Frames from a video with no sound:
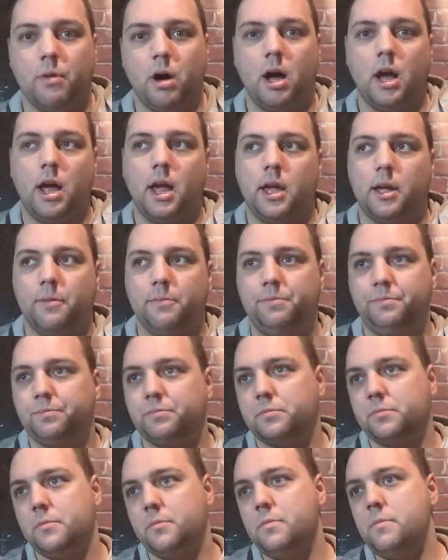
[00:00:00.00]
my
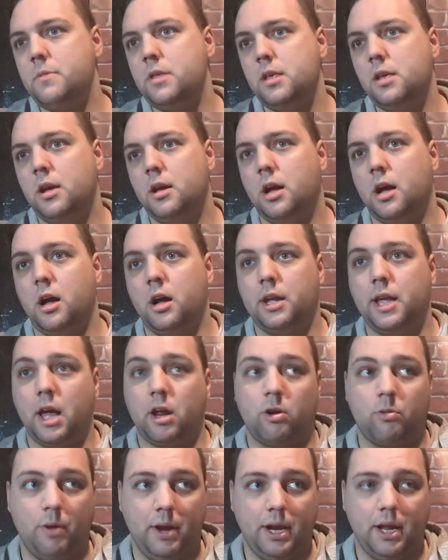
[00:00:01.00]

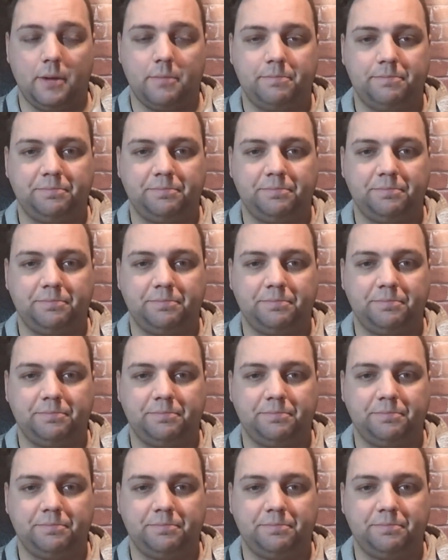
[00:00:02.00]
counterweighting.